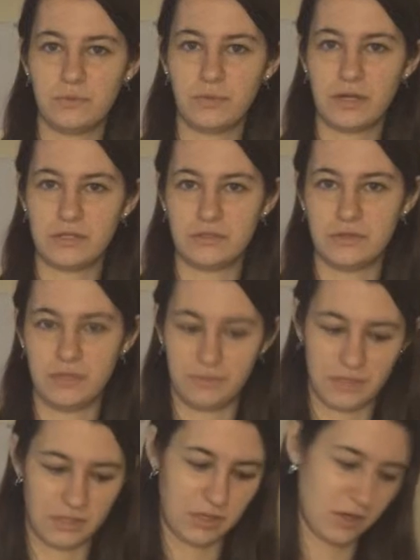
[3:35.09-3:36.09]
Ratatouille
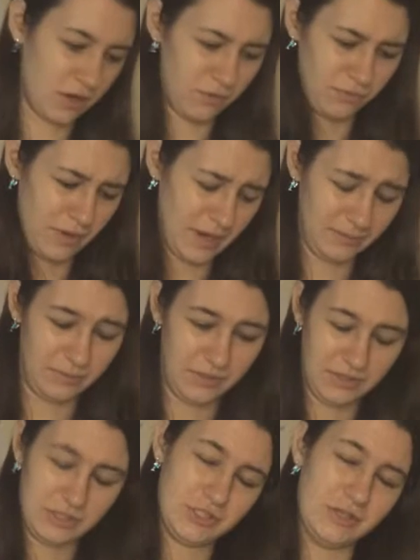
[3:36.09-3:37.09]
being a rat,
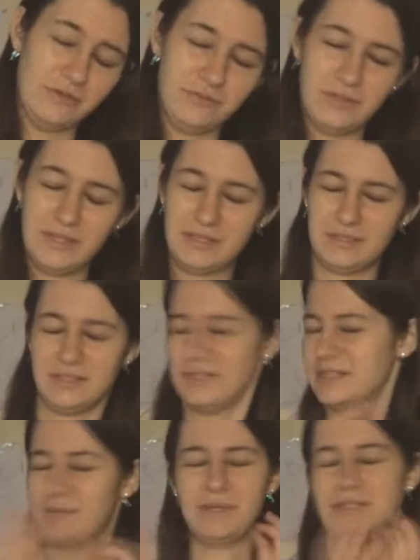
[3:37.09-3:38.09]
being a chef,
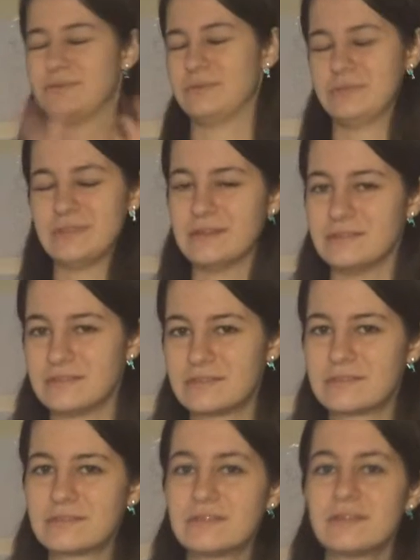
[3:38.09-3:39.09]
that makes no
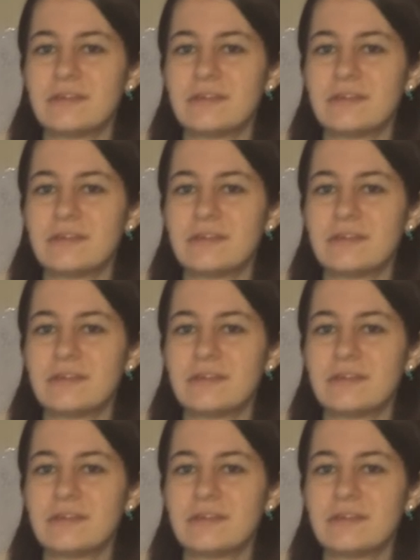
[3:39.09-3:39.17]
sense.